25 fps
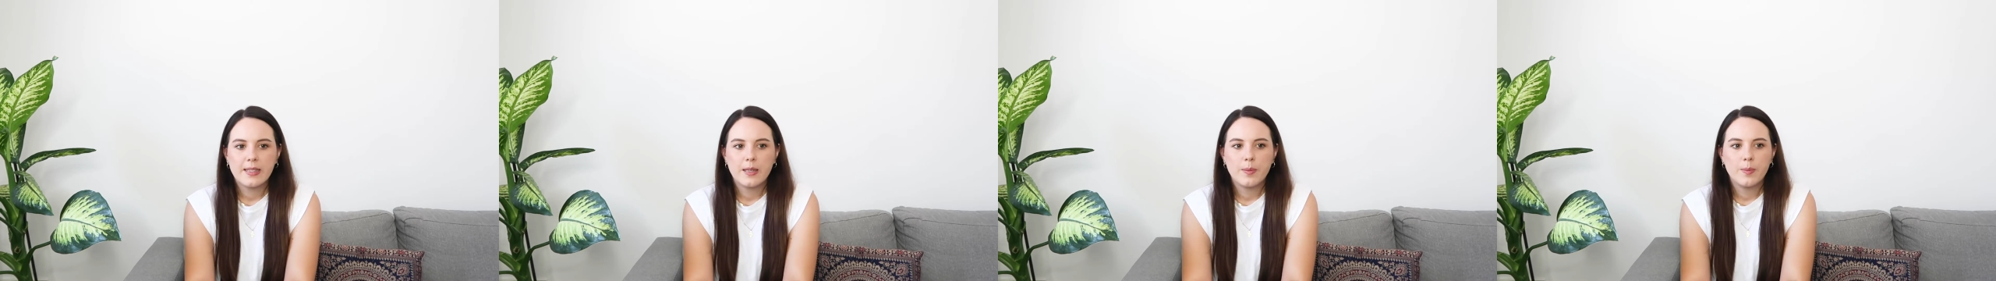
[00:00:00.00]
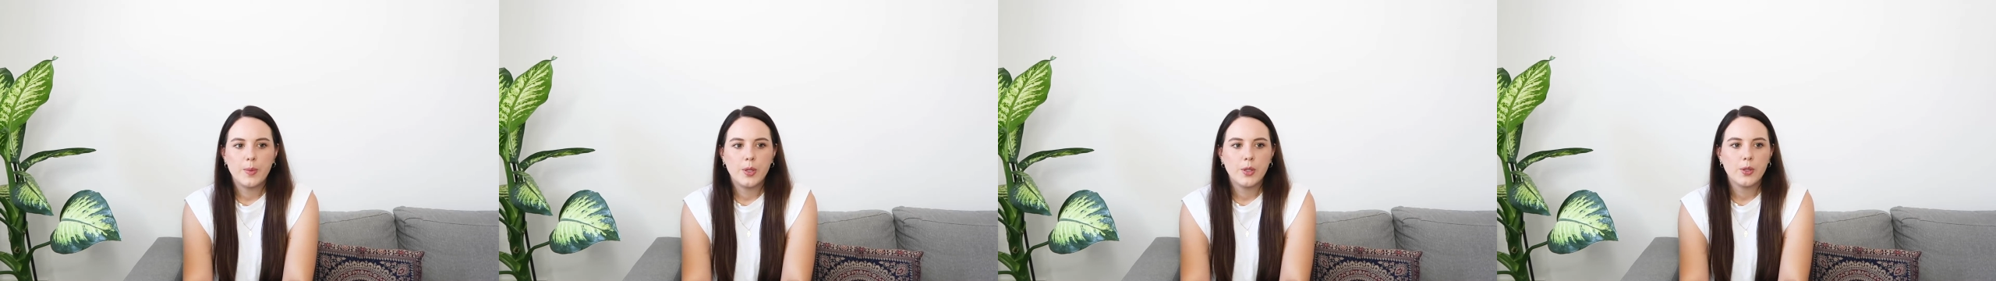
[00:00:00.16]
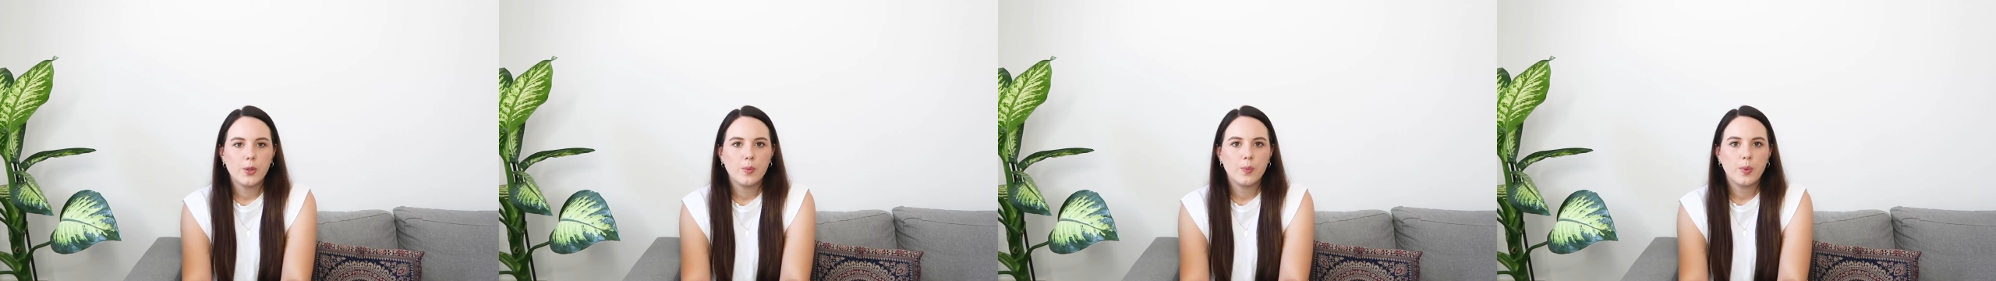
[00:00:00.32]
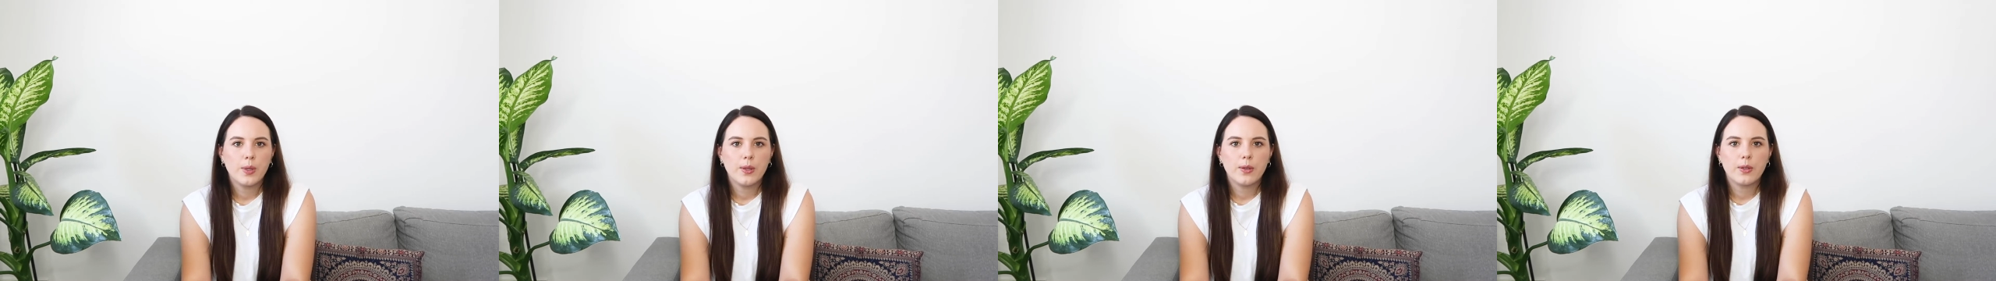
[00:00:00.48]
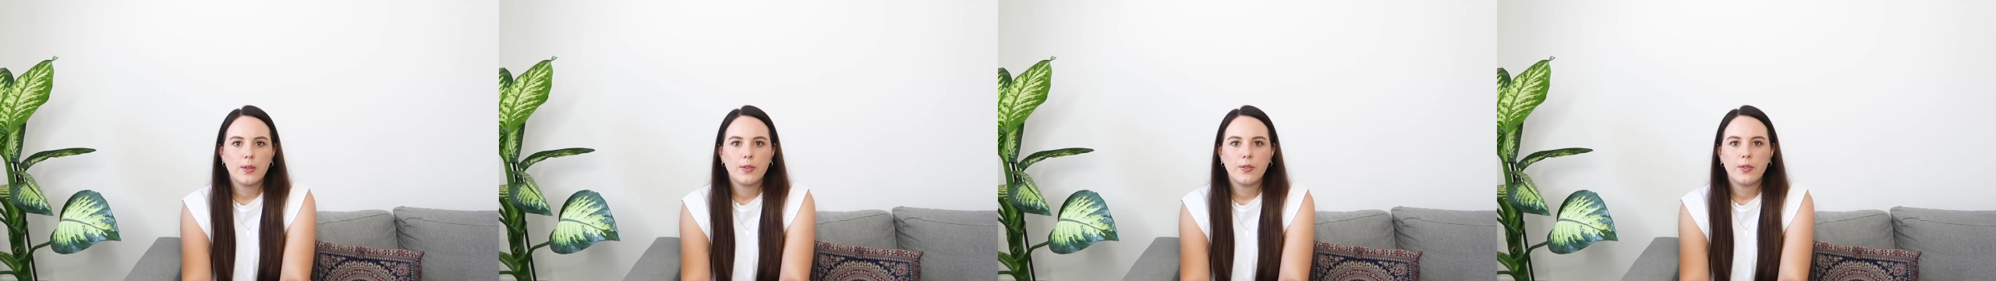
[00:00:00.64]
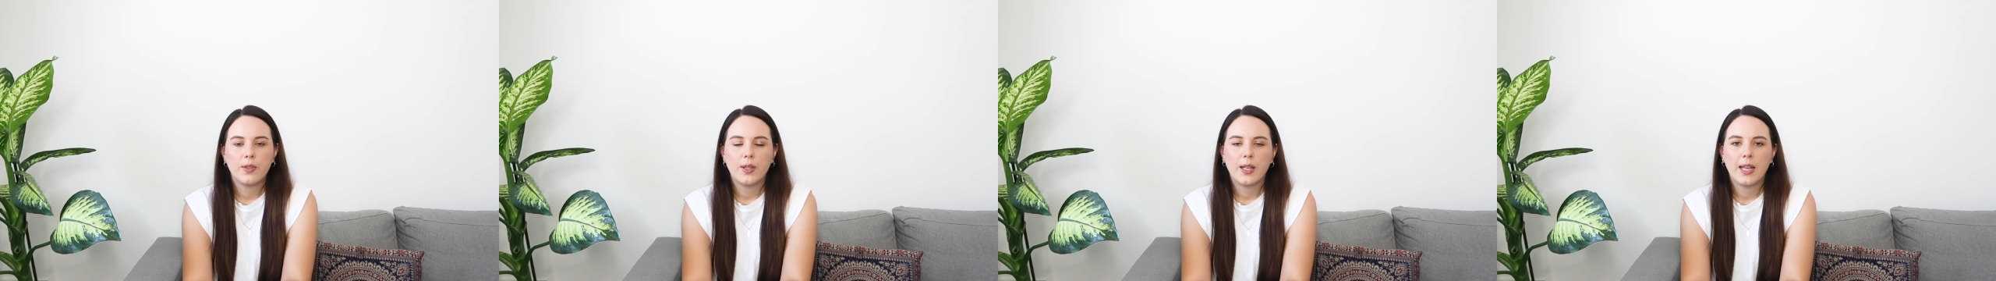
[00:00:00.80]
the most
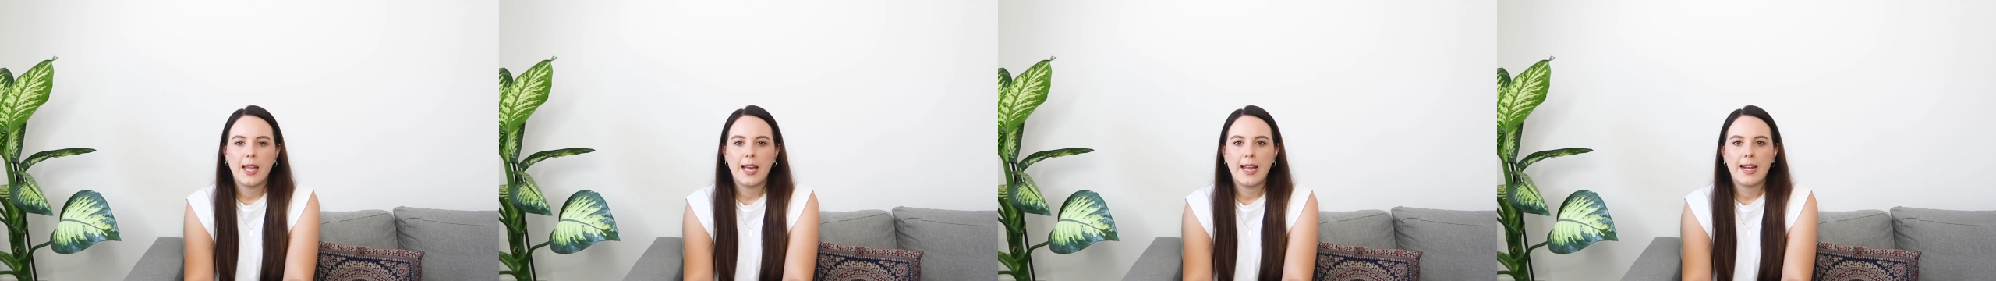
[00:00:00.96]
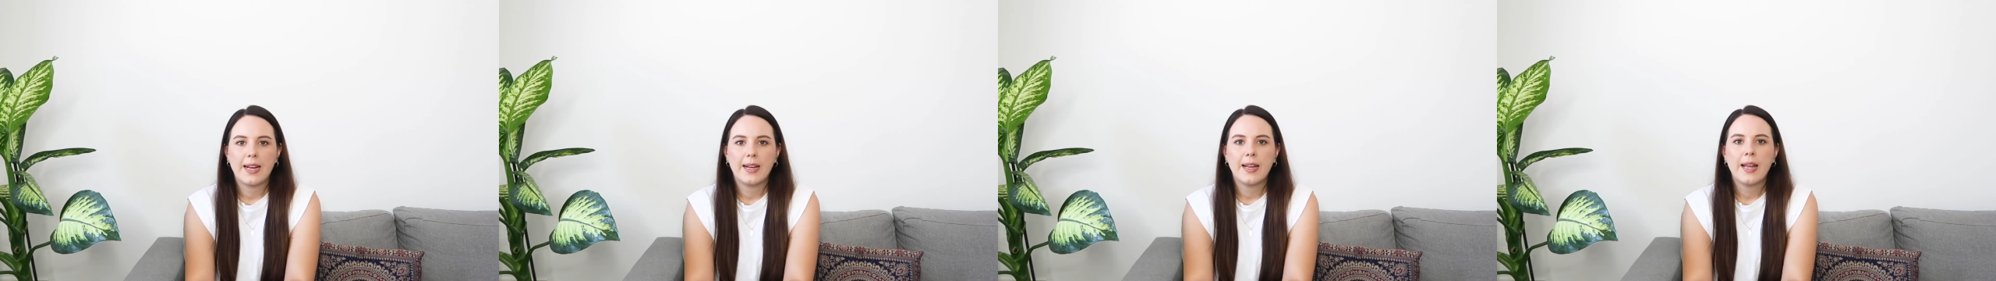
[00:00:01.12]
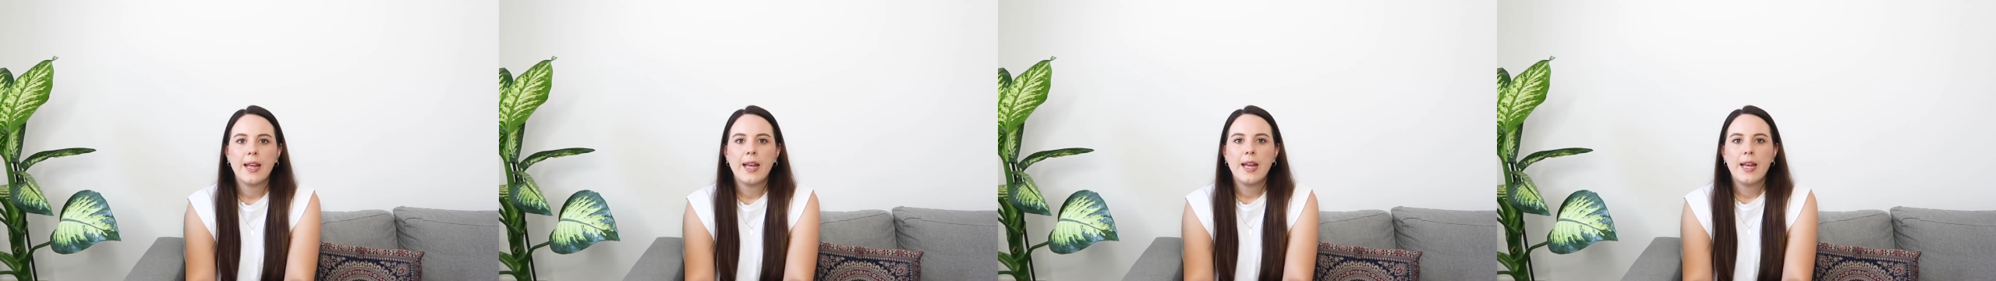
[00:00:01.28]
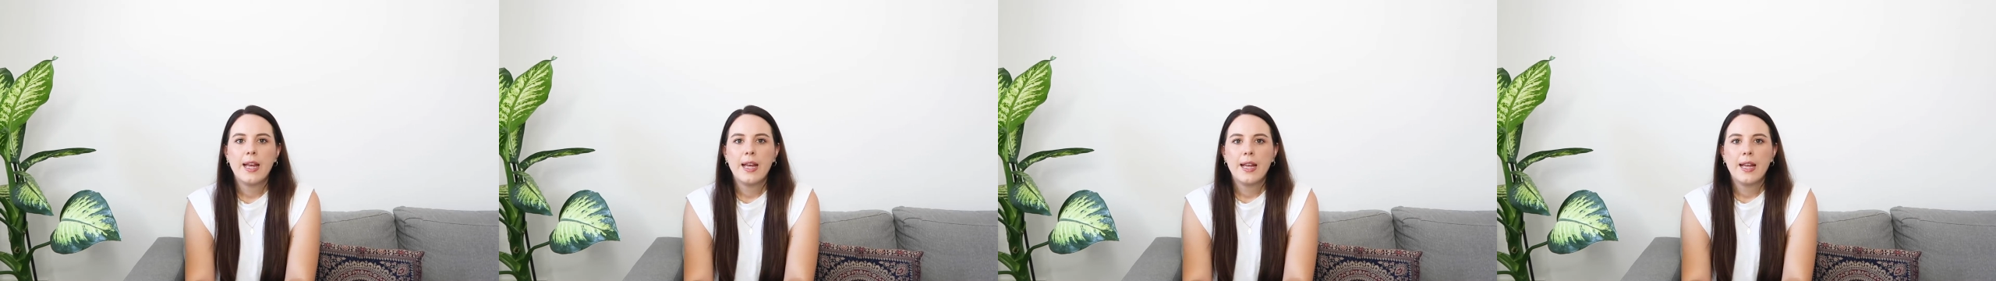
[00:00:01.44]
beautiful like